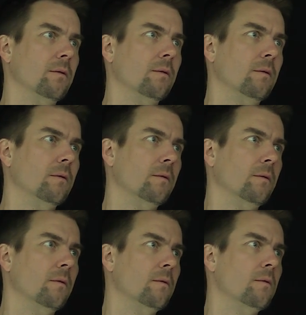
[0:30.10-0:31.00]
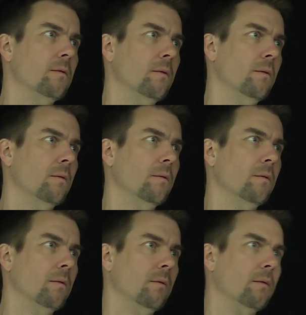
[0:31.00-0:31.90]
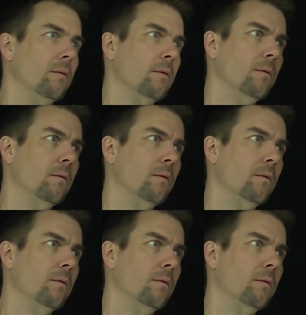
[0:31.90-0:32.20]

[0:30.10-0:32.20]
[no speech]